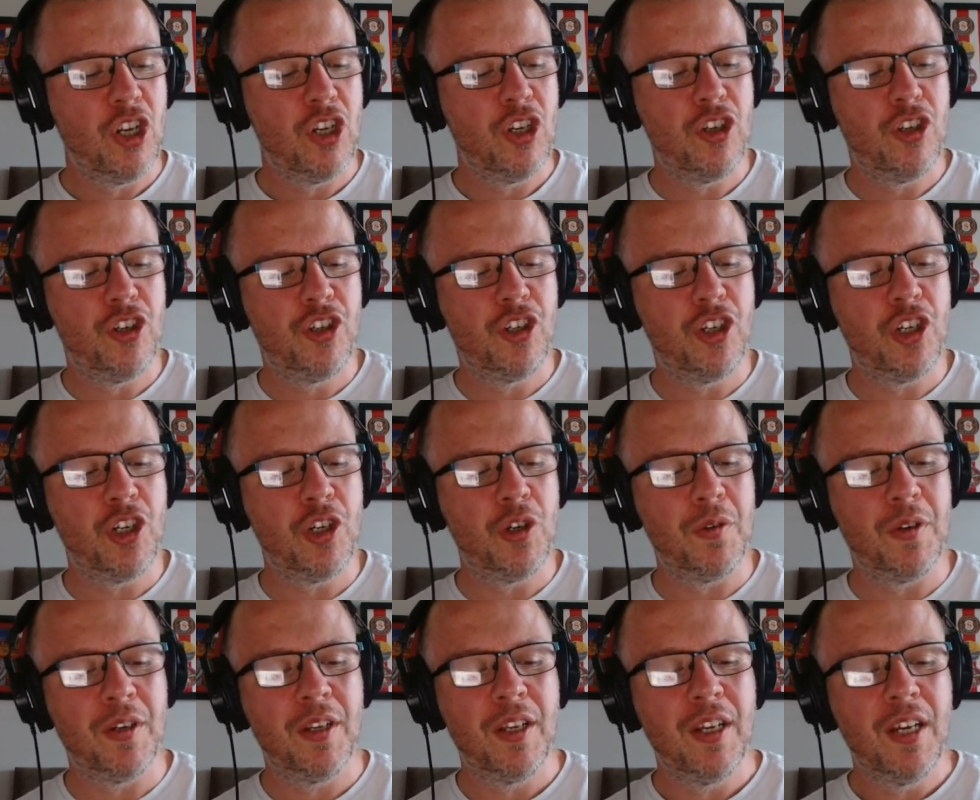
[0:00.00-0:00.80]

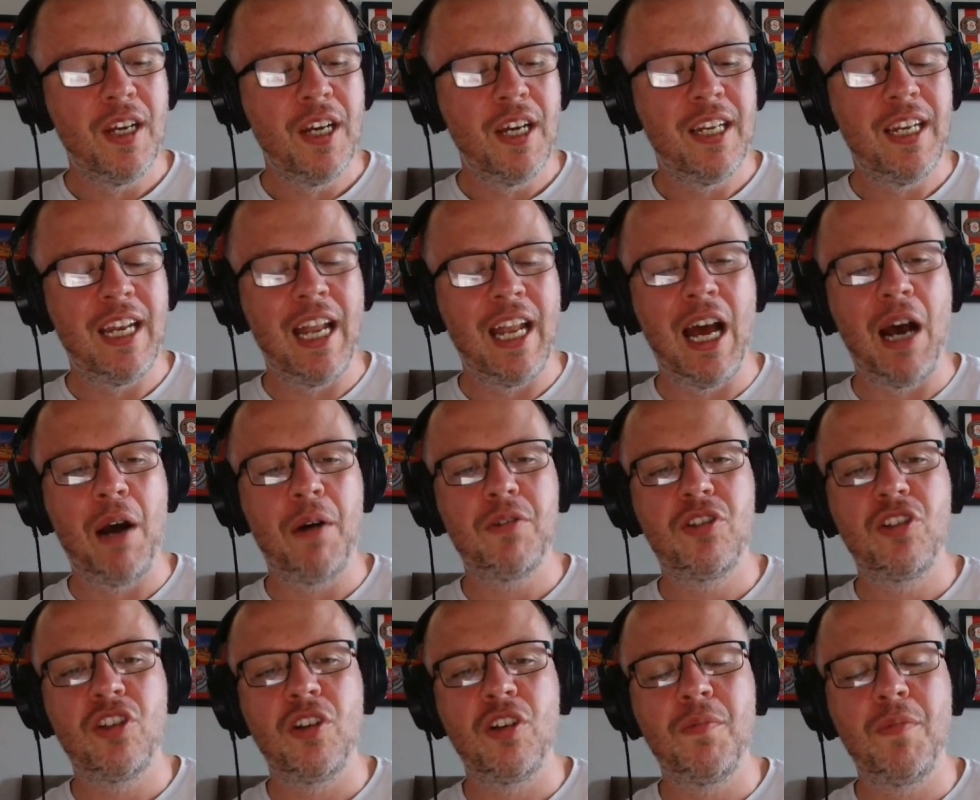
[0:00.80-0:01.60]
June. Now,
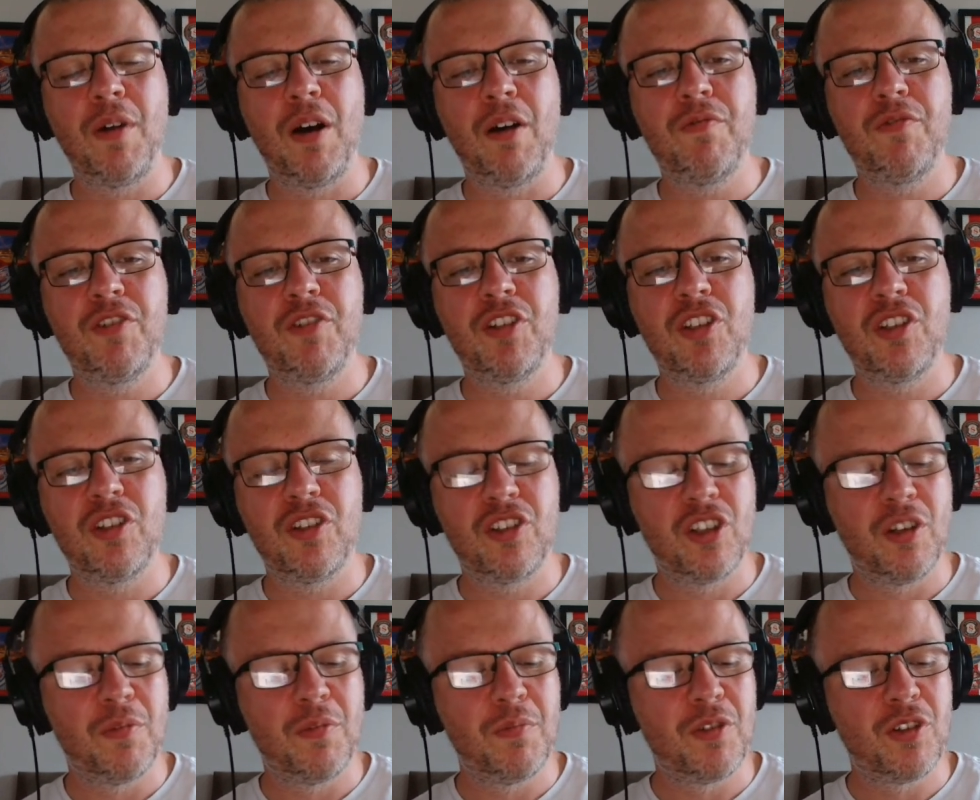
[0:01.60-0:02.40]

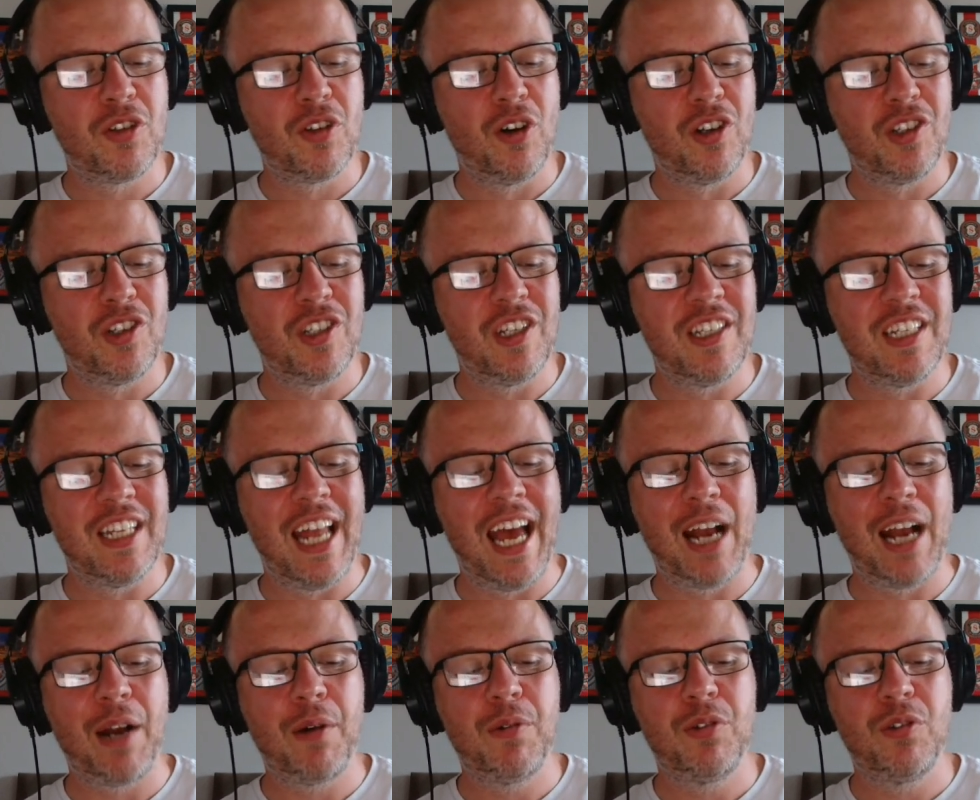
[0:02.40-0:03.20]
some sources in
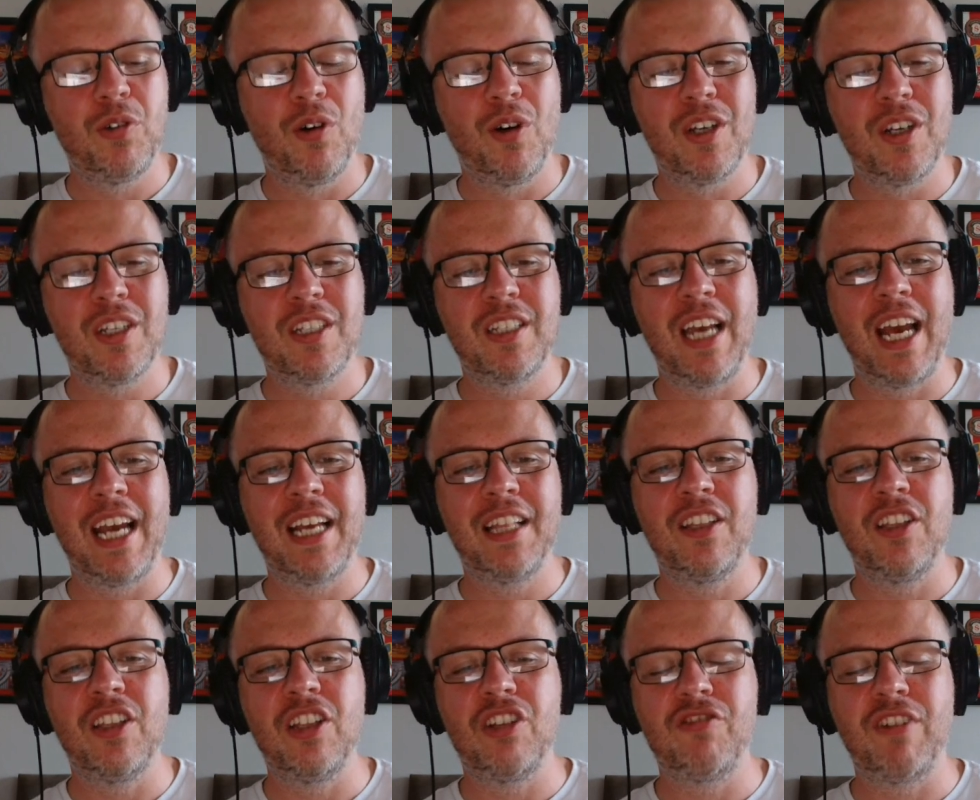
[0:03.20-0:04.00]
Ecuador are saying
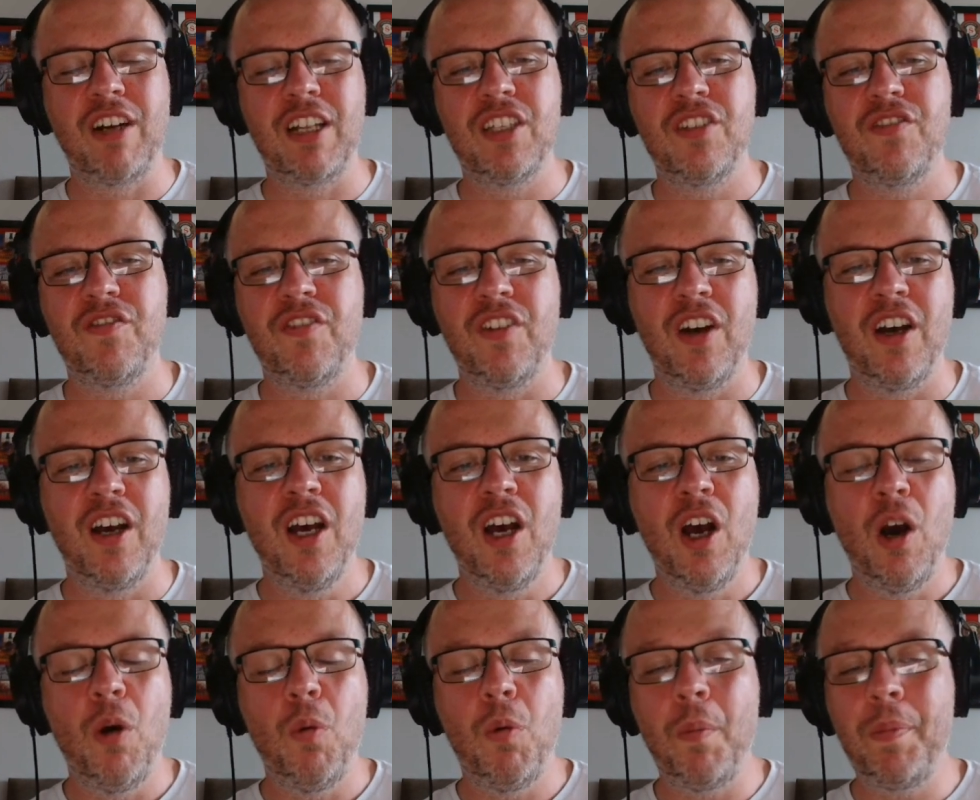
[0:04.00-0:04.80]
that the transfer
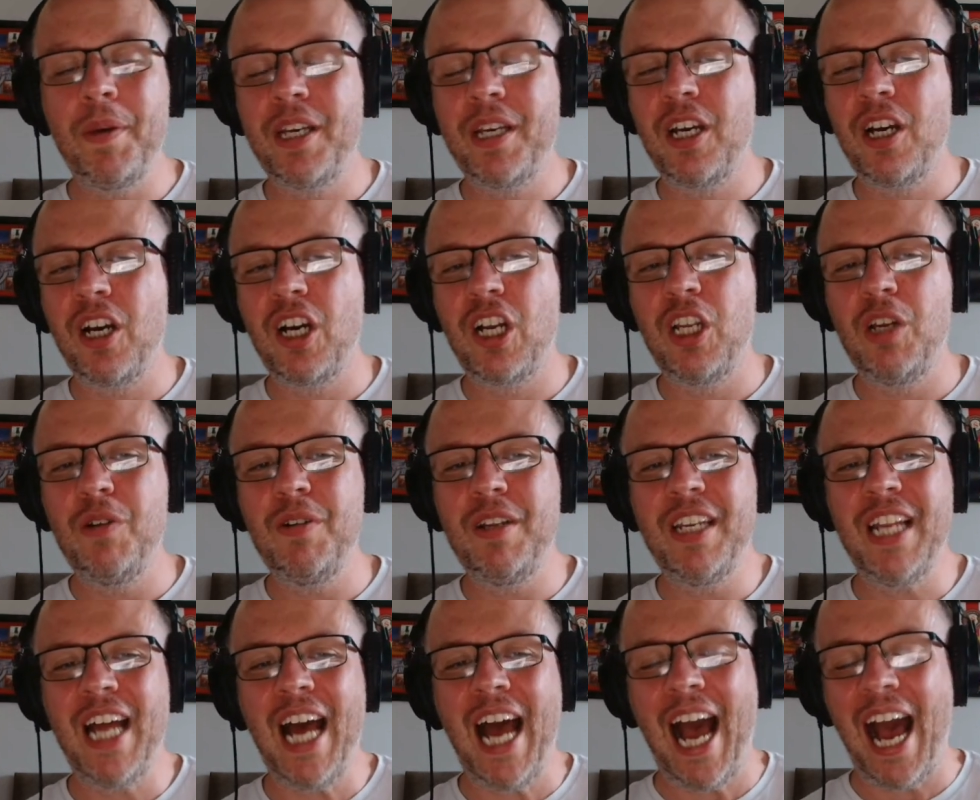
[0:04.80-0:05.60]
will be
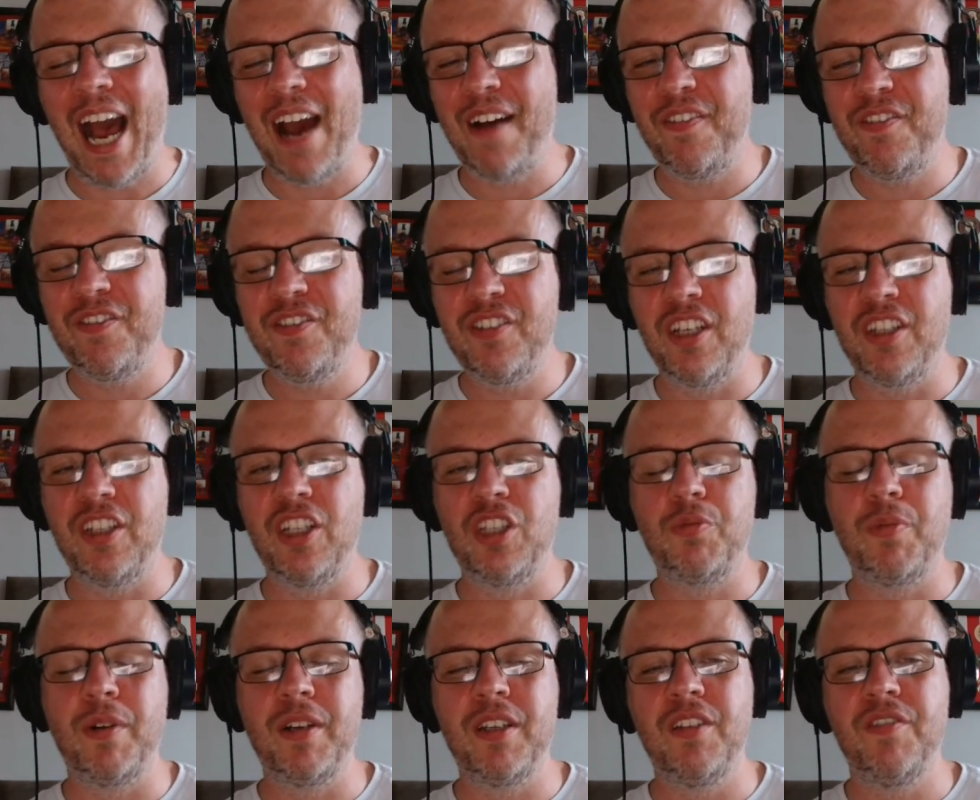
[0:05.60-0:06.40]
concluded after the
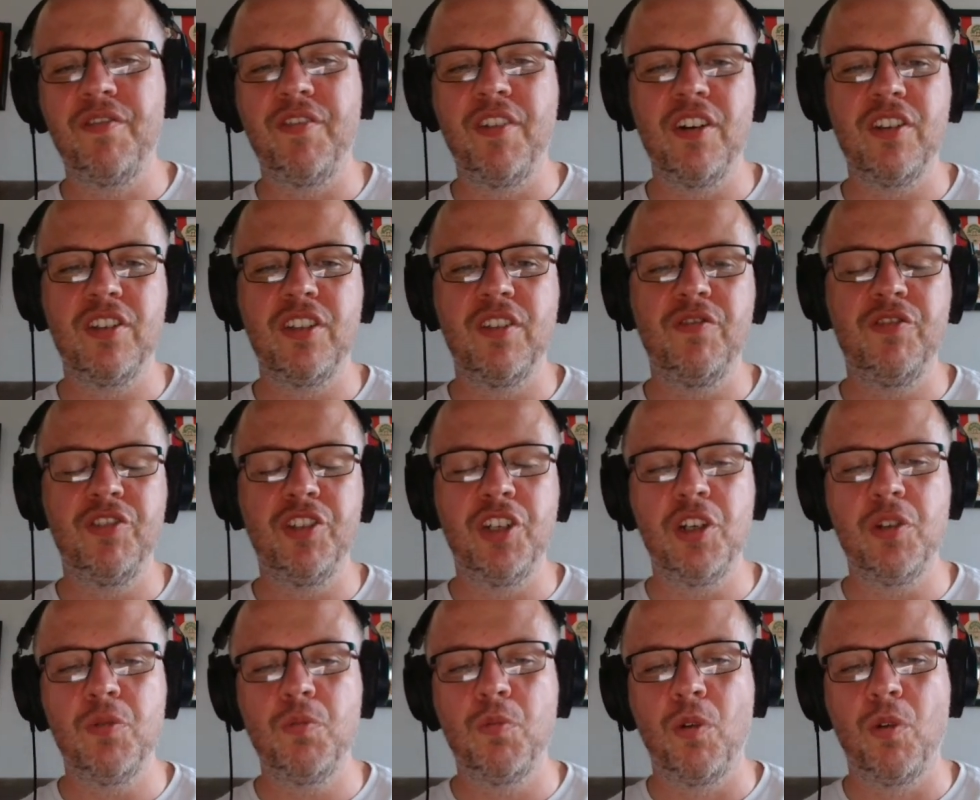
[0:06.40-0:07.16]
21st of June,